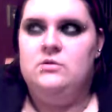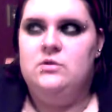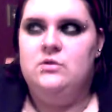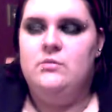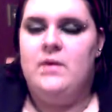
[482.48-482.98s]

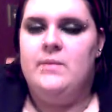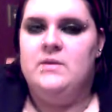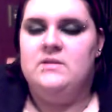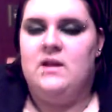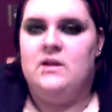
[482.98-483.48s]
two
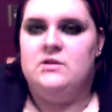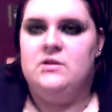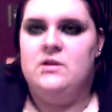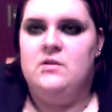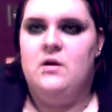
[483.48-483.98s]
mammoths
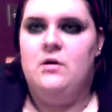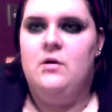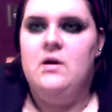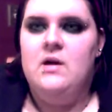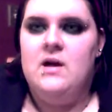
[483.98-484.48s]
actually,
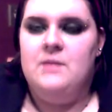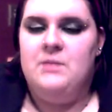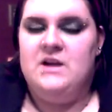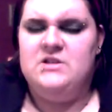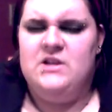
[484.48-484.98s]
though,
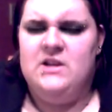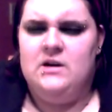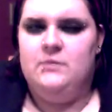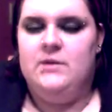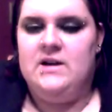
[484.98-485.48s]
but I
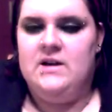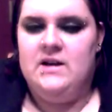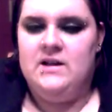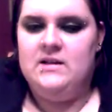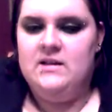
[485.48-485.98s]
cheated when I
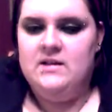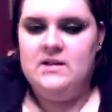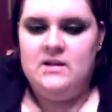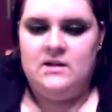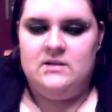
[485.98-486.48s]
did it
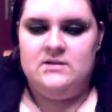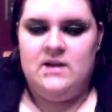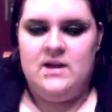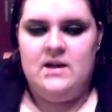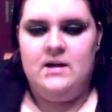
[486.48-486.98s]
because
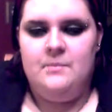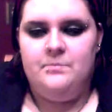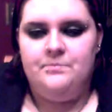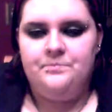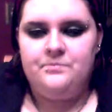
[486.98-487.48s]
I
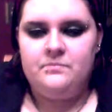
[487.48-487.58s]
um,